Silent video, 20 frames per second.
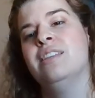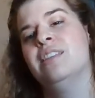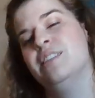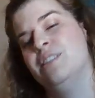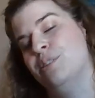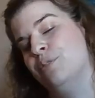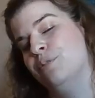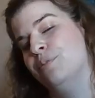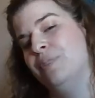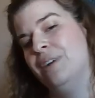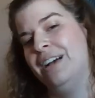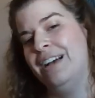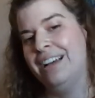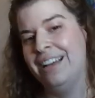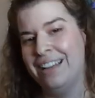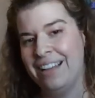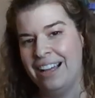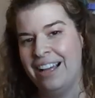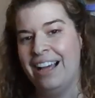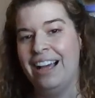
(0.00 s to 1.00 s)
So
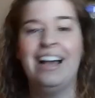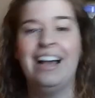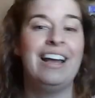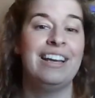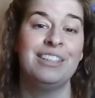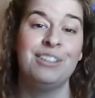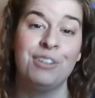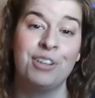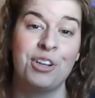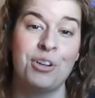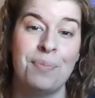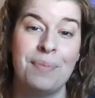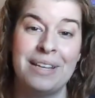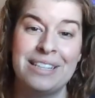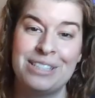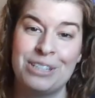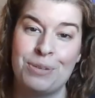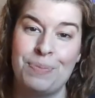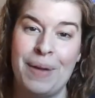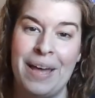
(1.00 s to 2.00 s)
highly
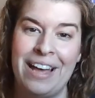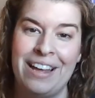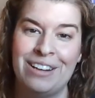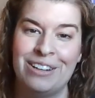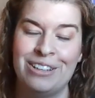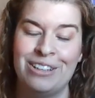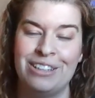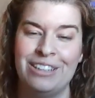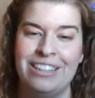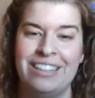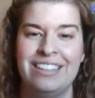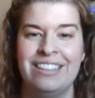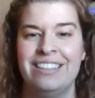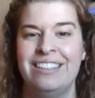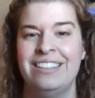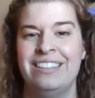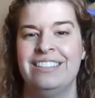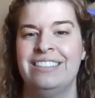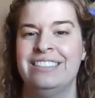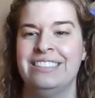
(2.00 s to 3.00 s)
recommend her pattern.
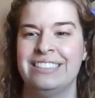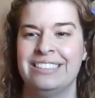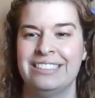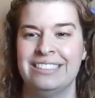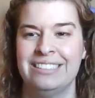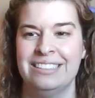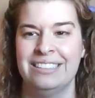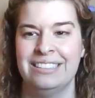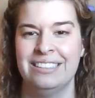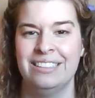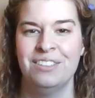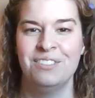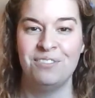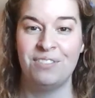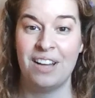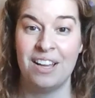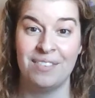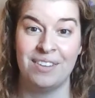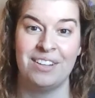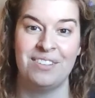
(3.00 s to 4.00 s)

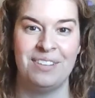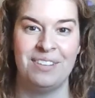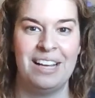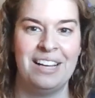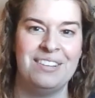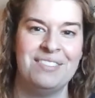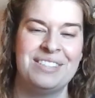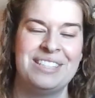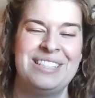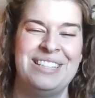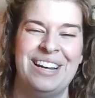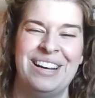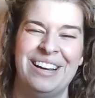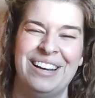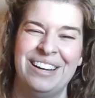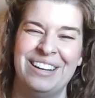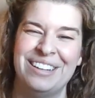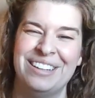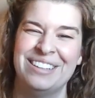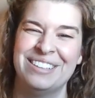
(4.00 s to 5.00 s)
5 out of 5
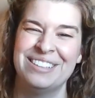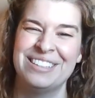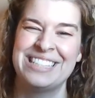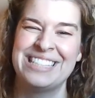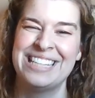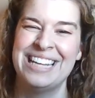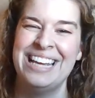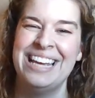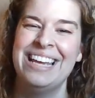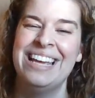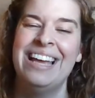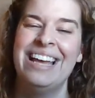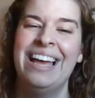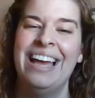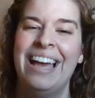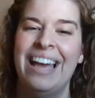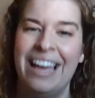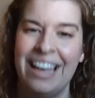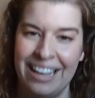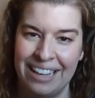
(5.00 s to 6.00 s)
stars.
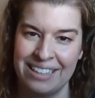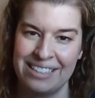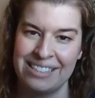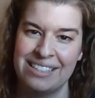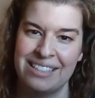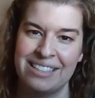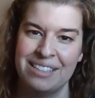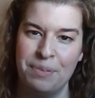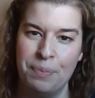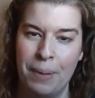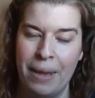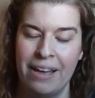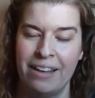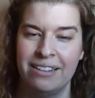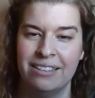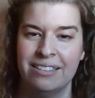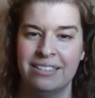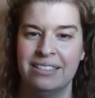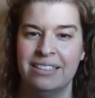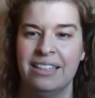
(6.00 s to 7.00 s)
Excellent
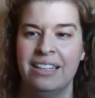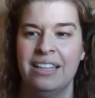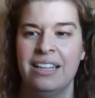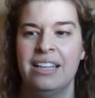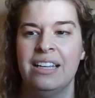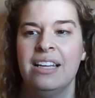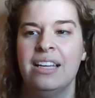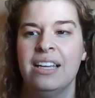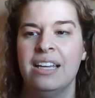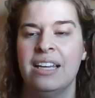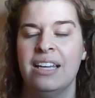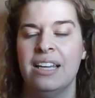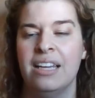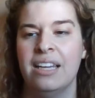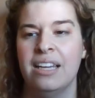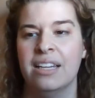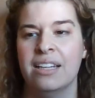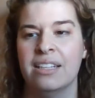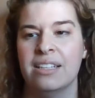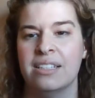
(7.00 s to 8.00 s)
pattern.
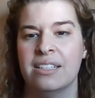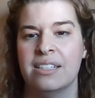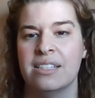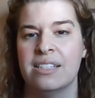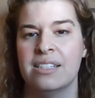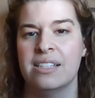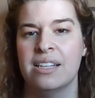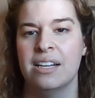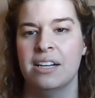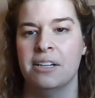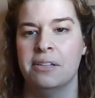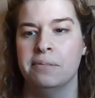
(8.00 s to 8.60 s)
And